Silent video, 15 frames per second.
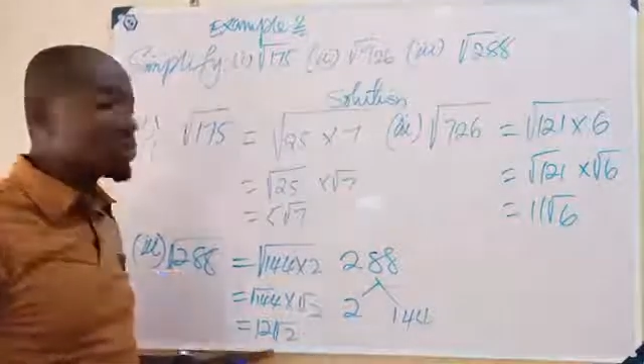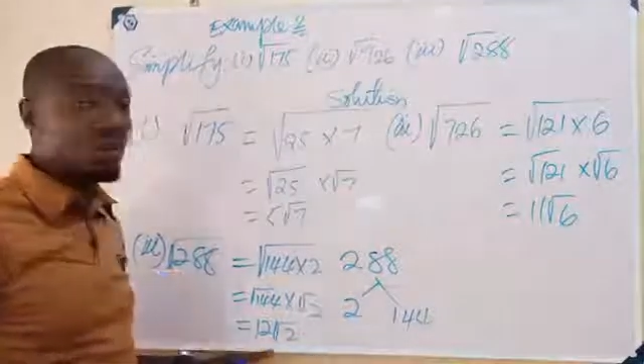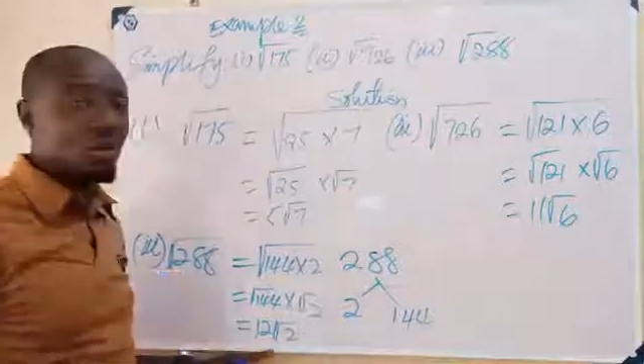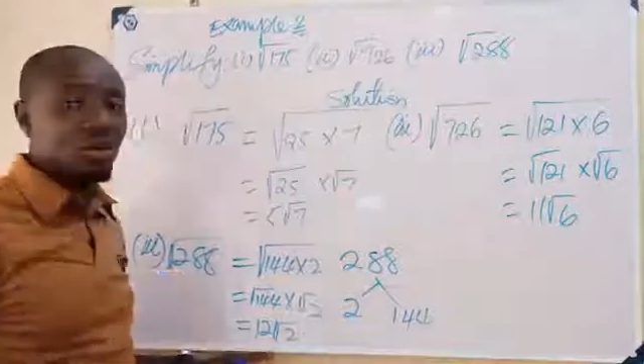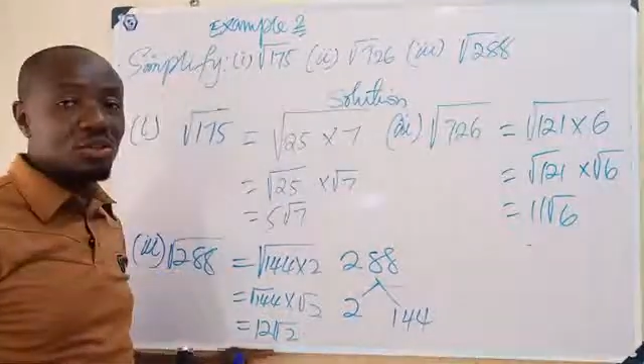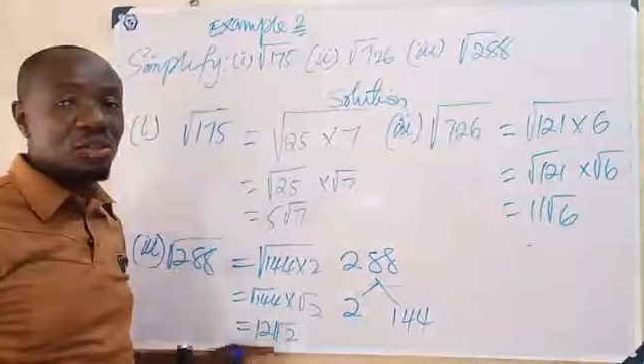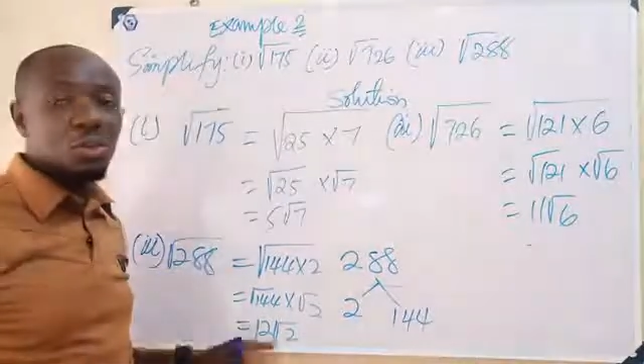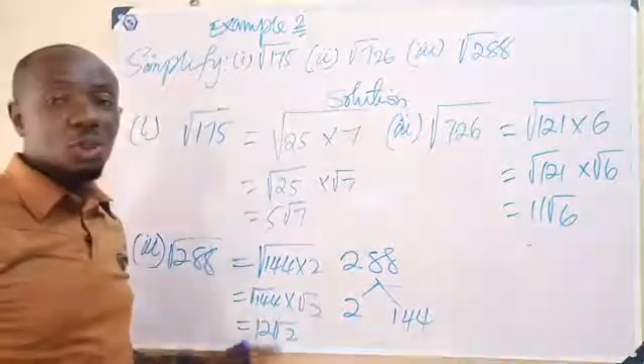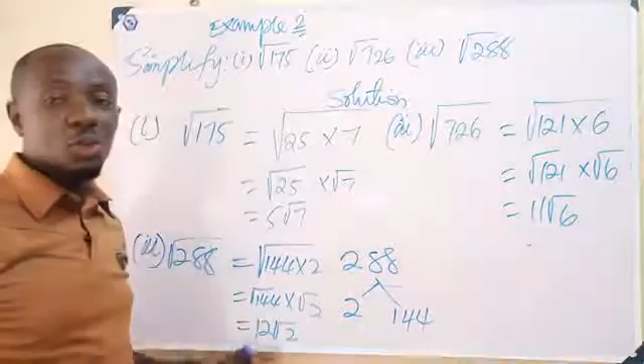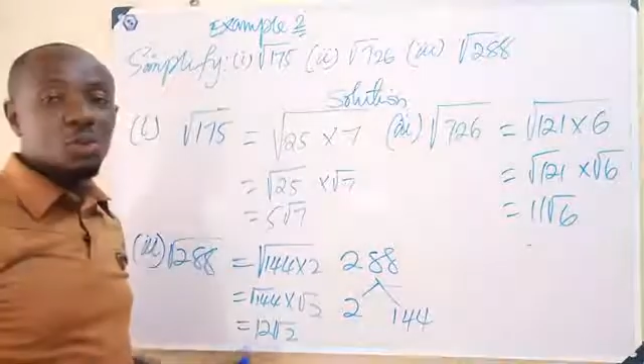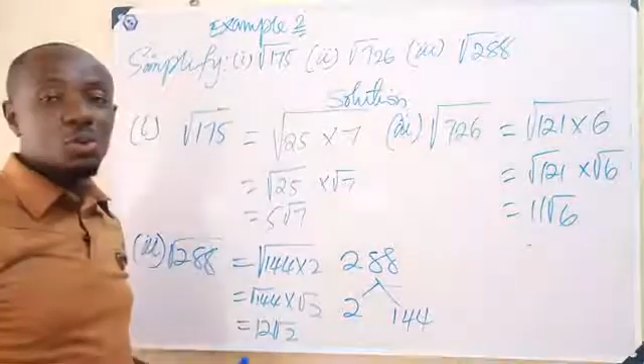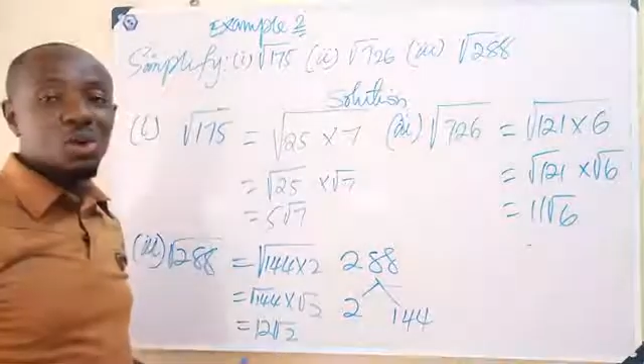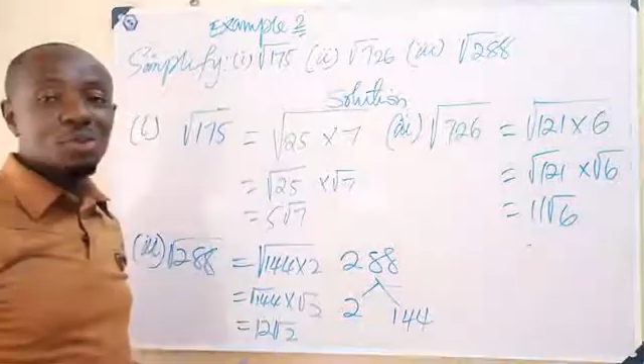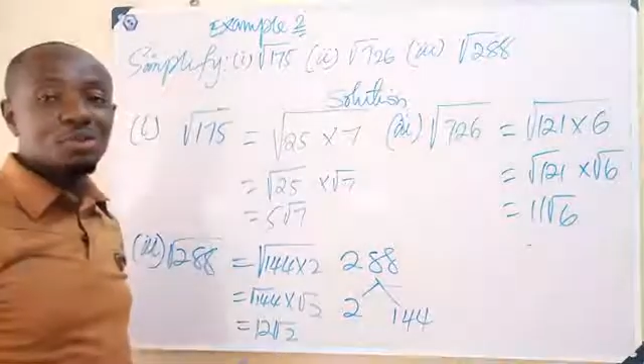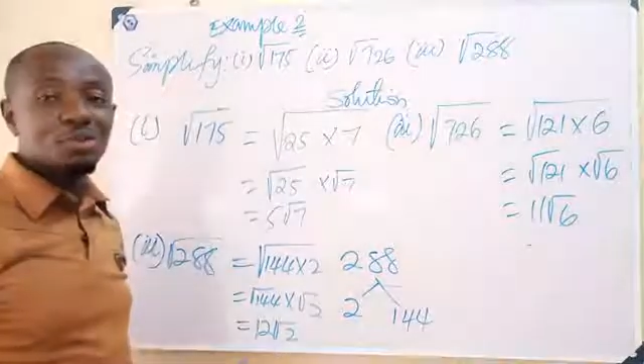to what?
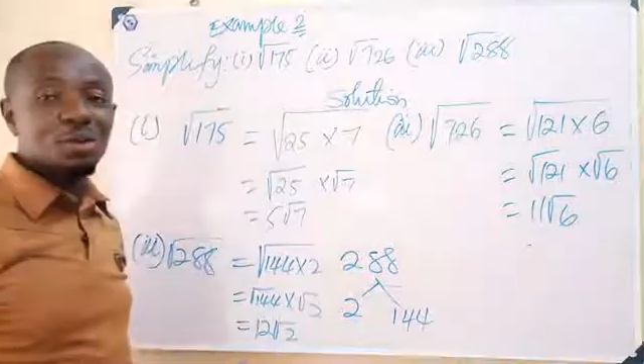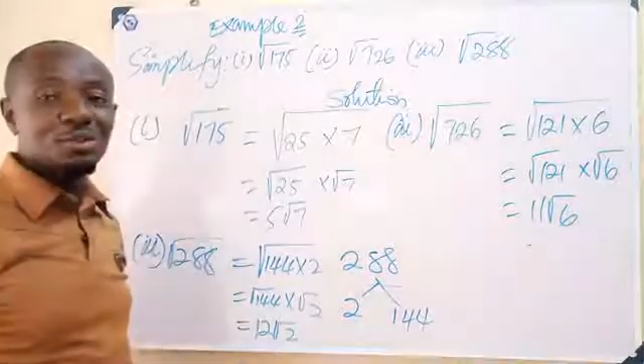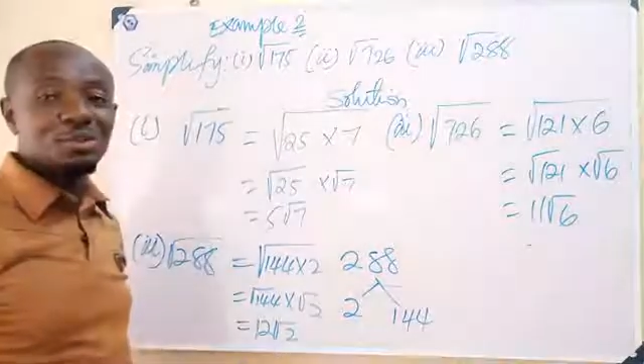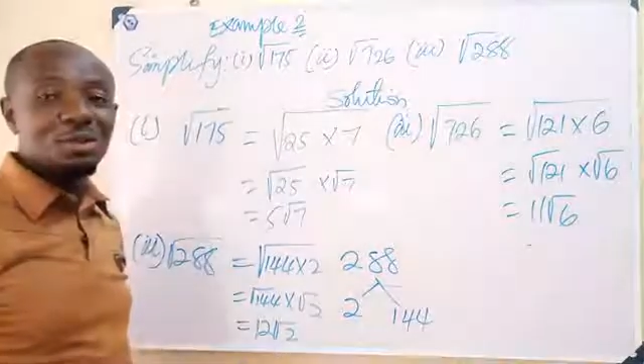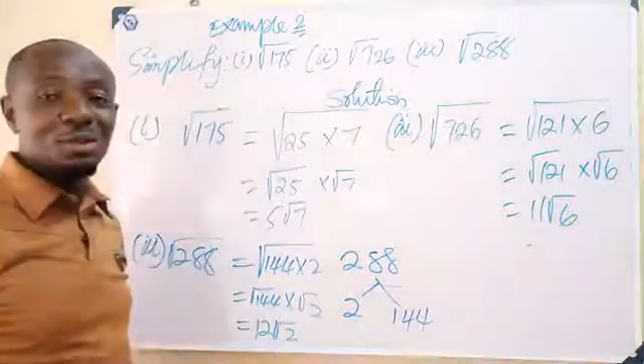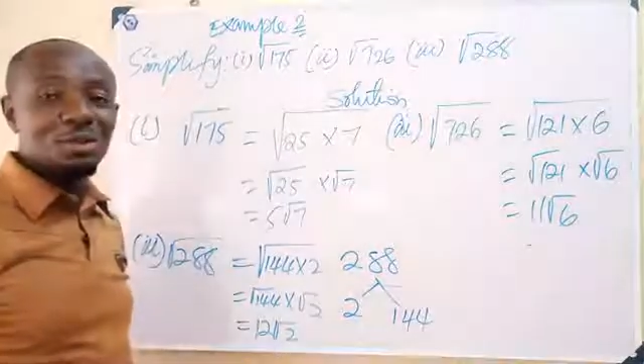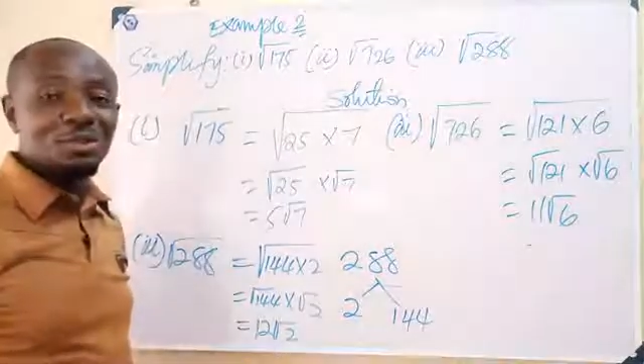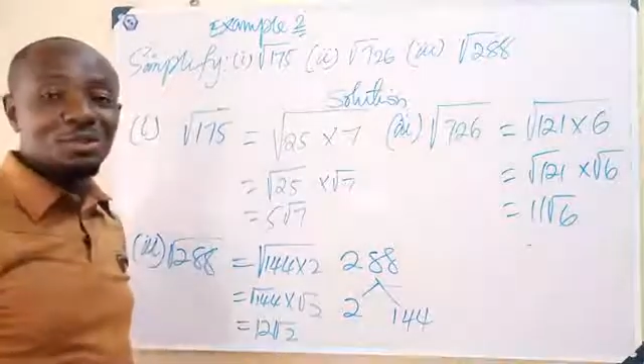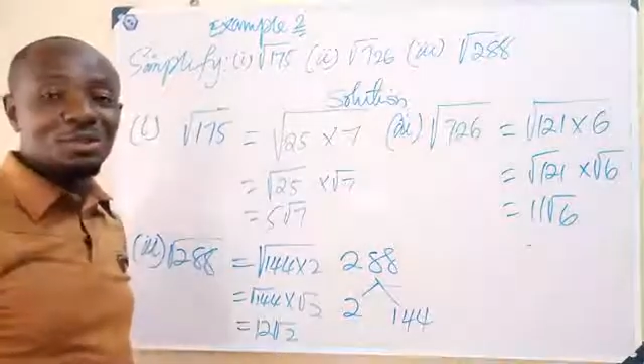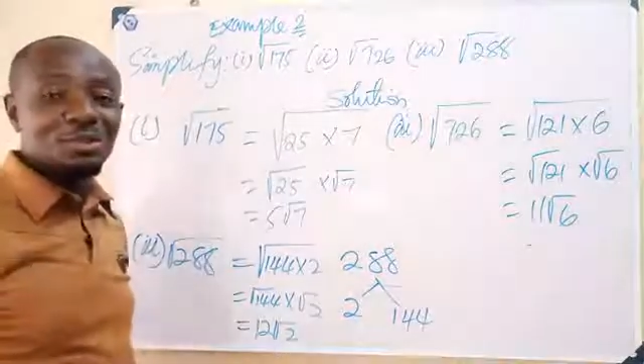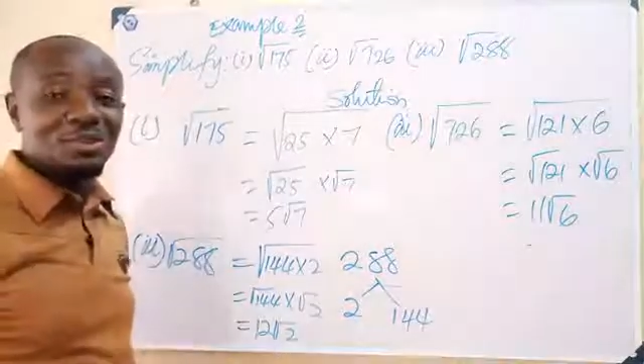12 what? Root